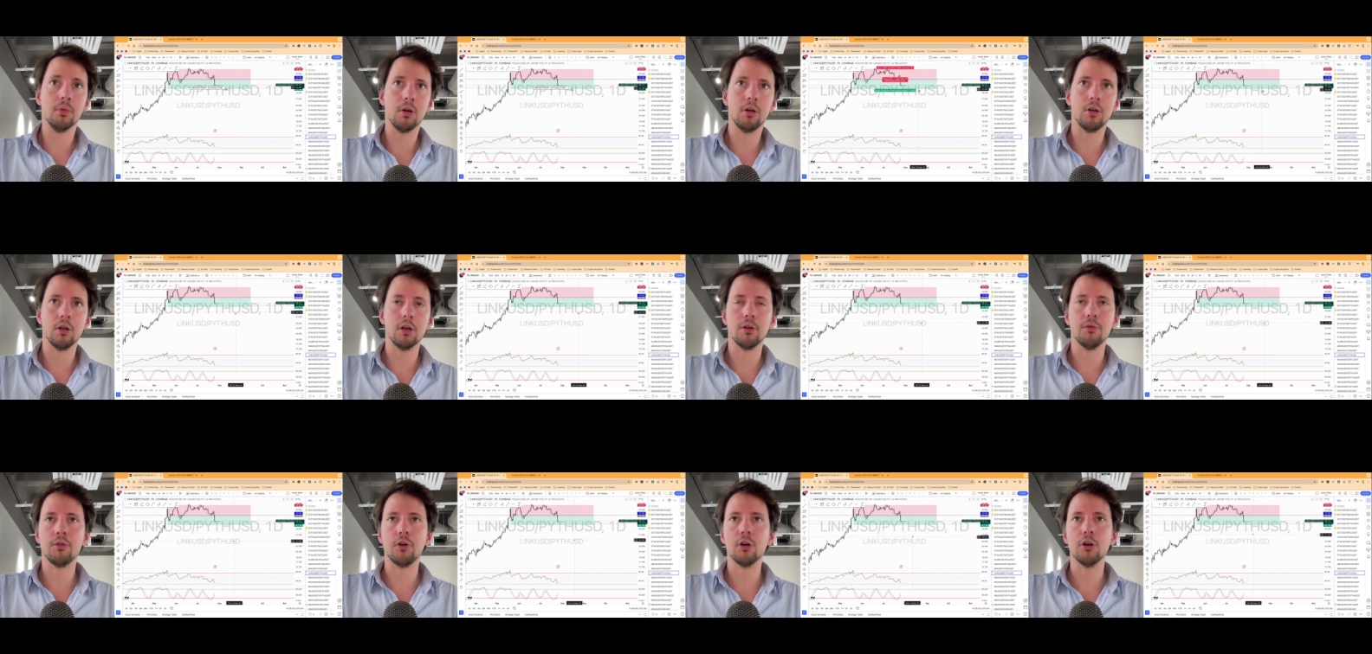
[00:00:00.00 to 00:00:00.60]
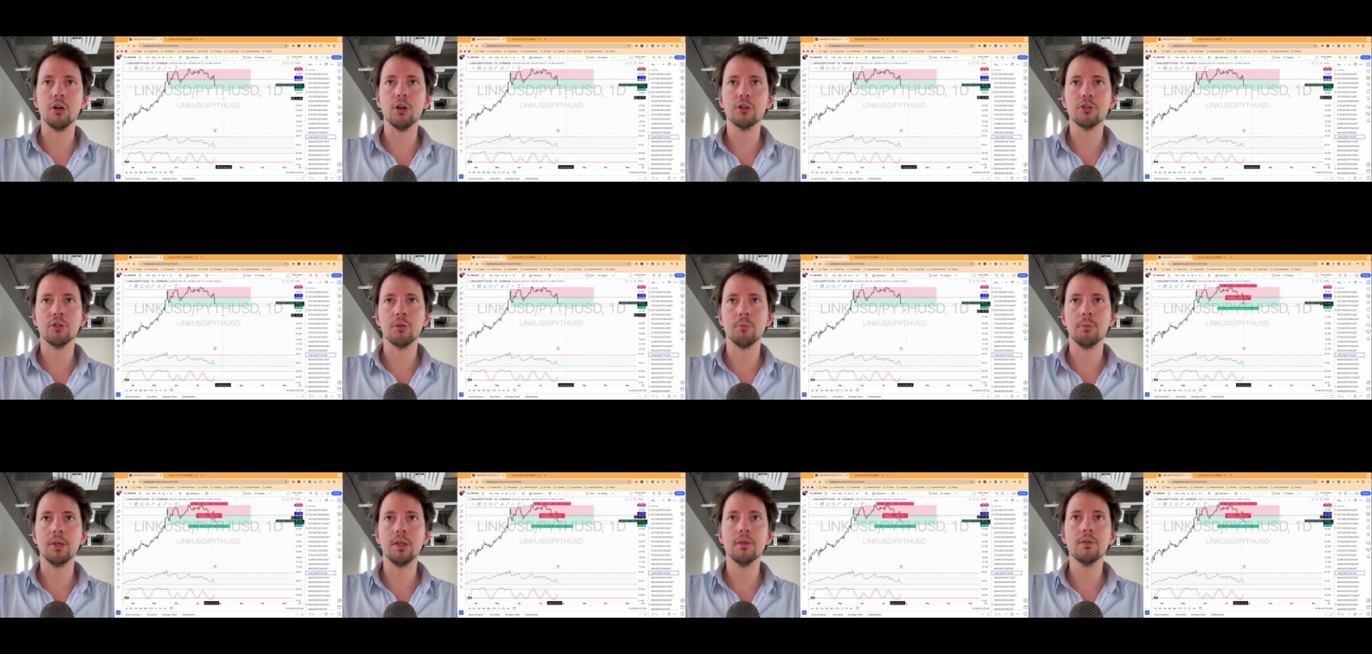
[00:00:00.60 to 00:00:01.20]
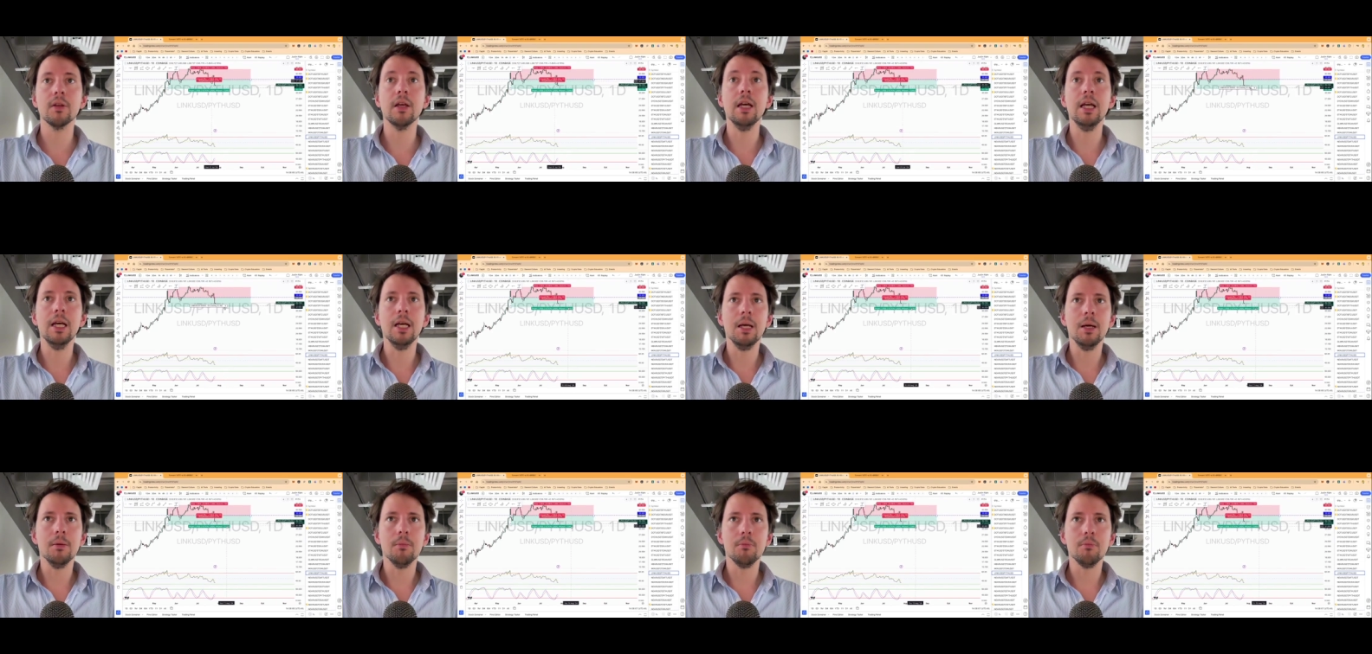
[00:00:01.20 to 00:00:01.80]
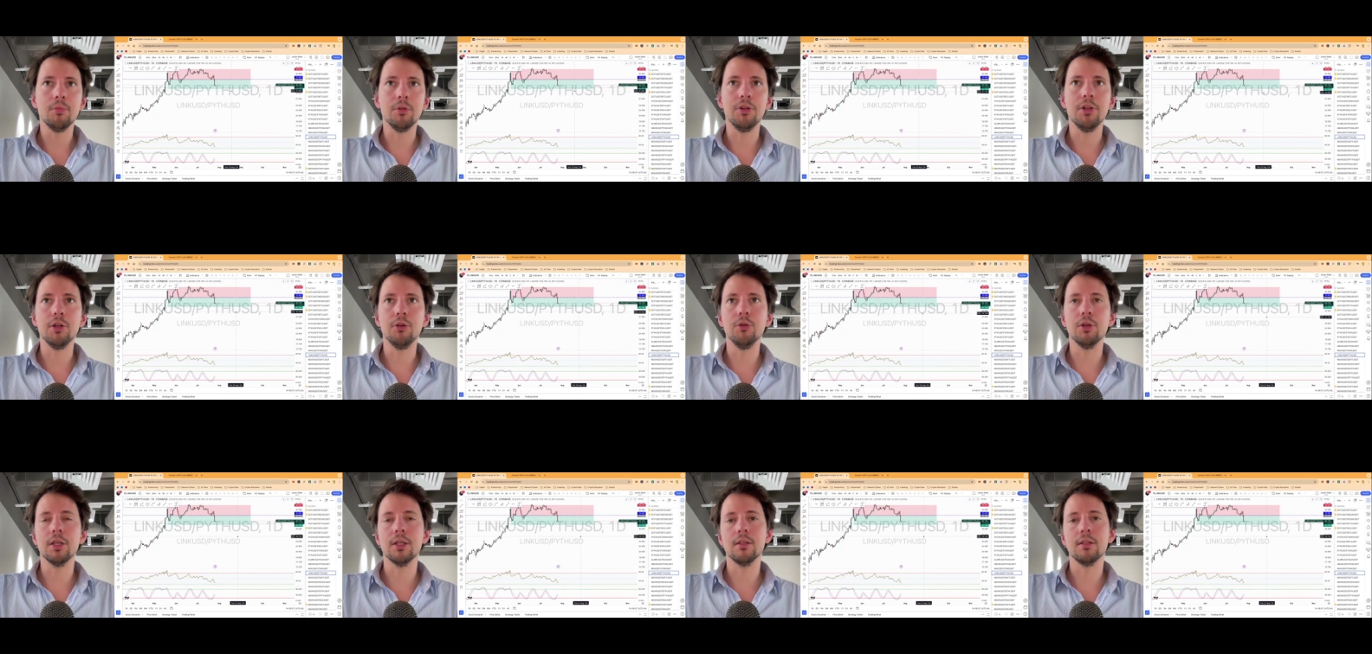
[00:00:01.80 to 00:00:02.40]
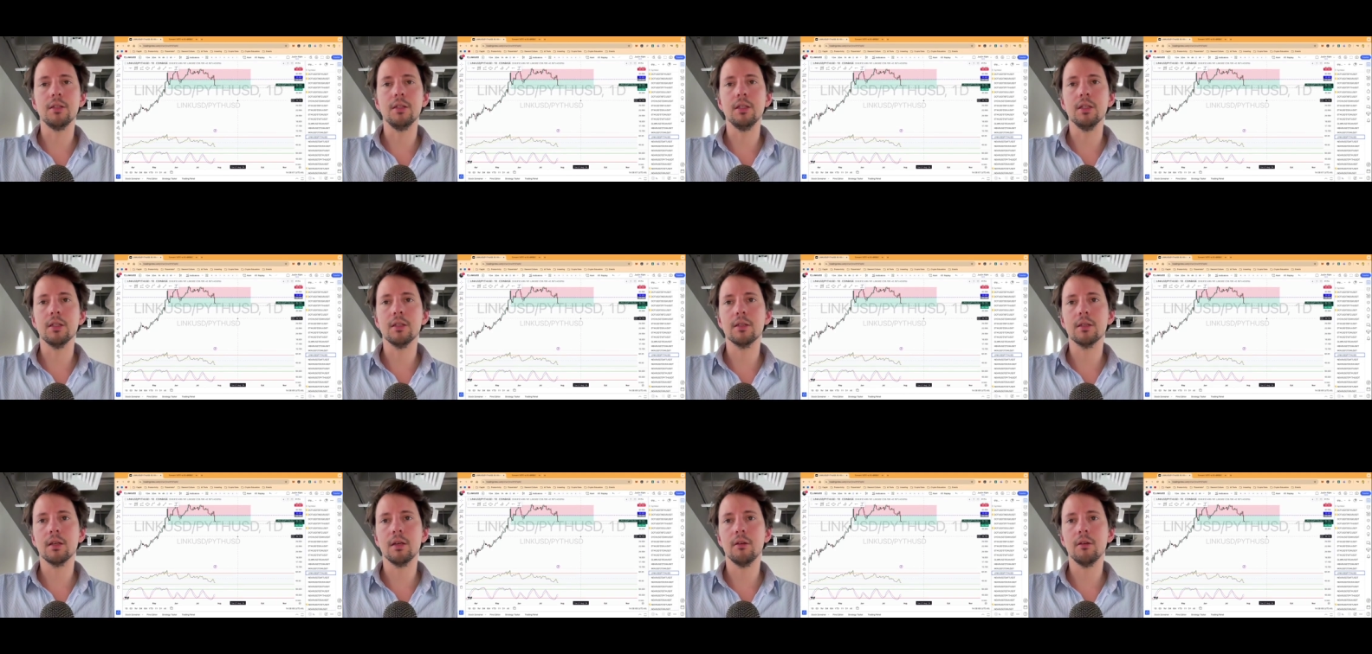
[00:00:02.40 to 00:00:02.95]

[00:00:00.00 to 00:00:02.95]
A lot of unlocks on Pith, but there you can see it